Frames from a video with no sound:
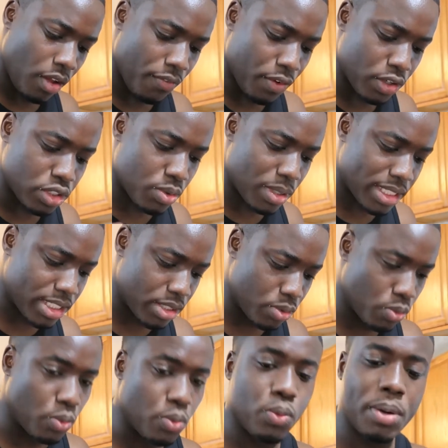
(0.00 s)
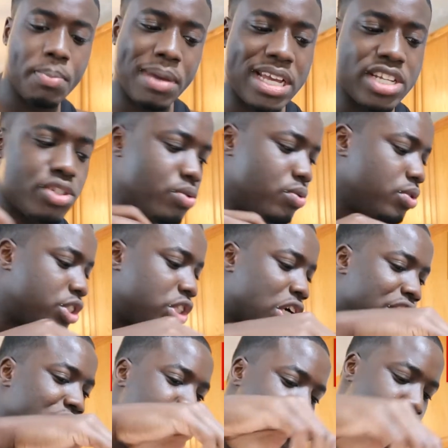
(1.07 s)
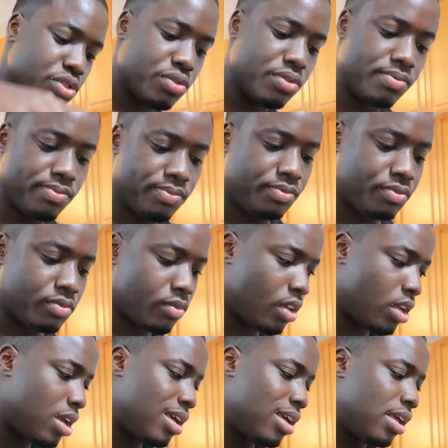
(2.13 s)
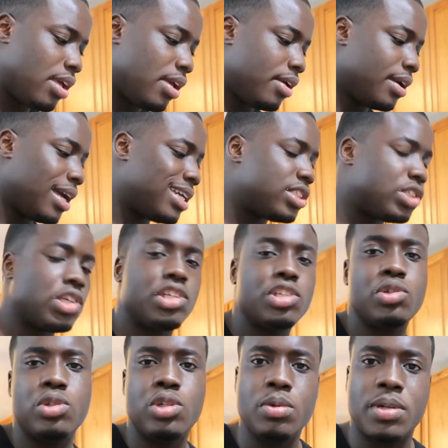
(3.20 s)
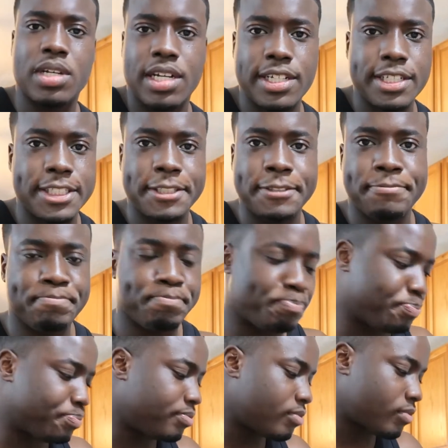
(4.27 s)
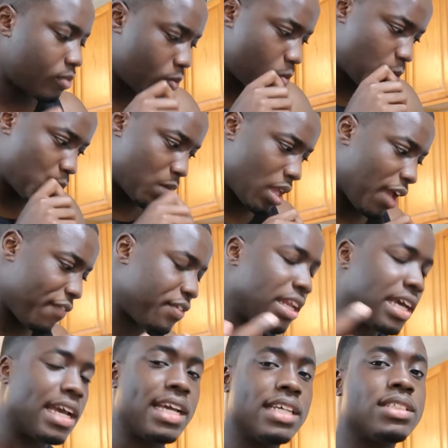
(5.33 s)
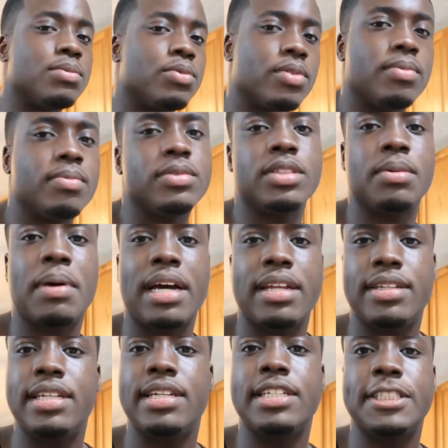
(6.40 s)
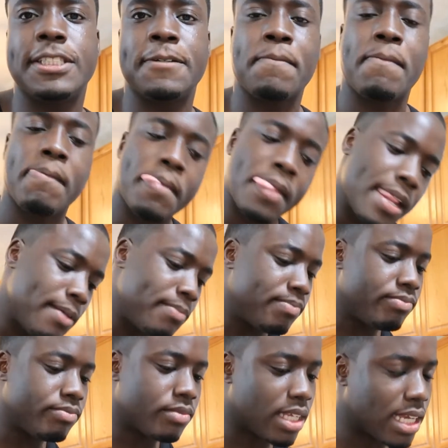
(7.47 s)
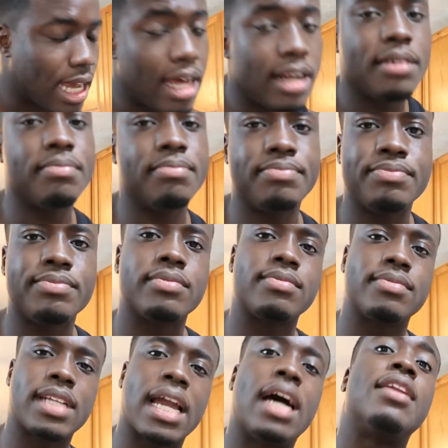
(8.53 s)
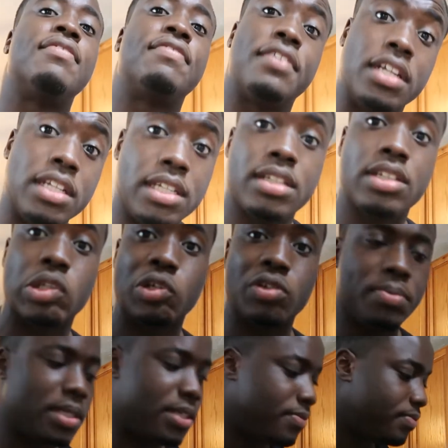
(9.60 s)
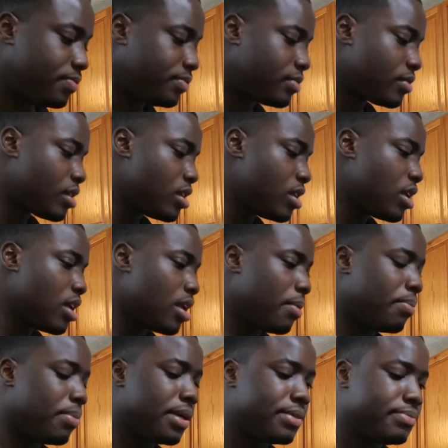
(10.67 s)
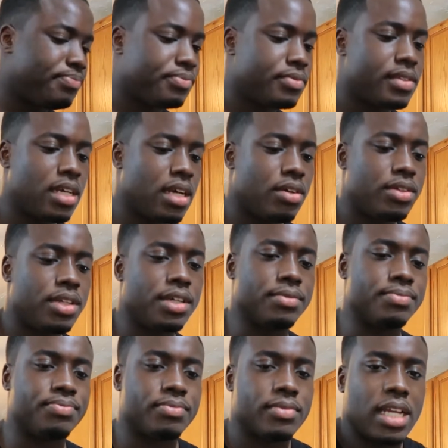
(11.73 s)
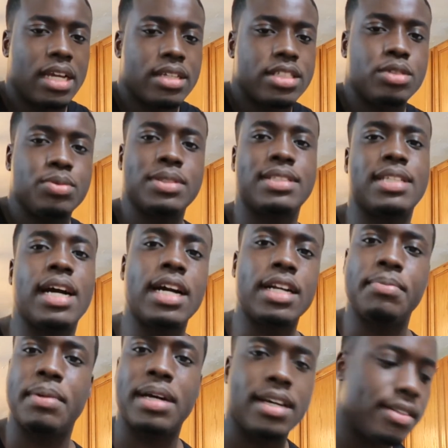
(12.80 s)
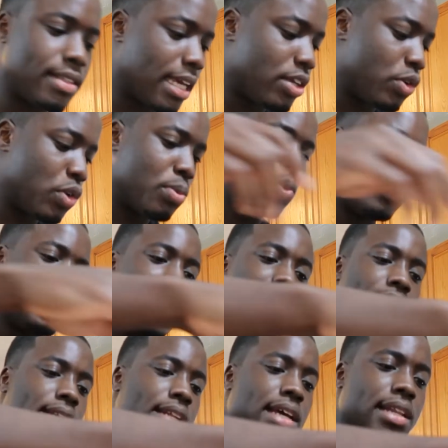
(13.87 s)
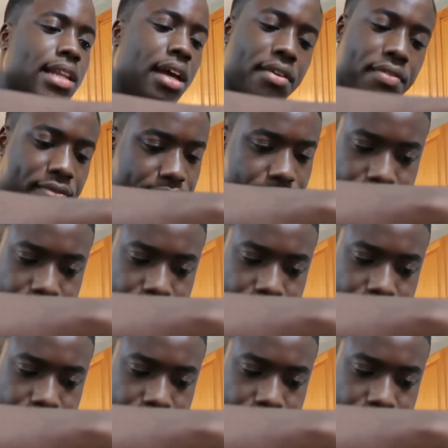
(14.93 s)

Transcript: First question, what made you start YouTube? I started YouTube because I felt like I had some ideas, kind of funny a little bit, but I don't know. I just was tired of my like normal day-to-day life.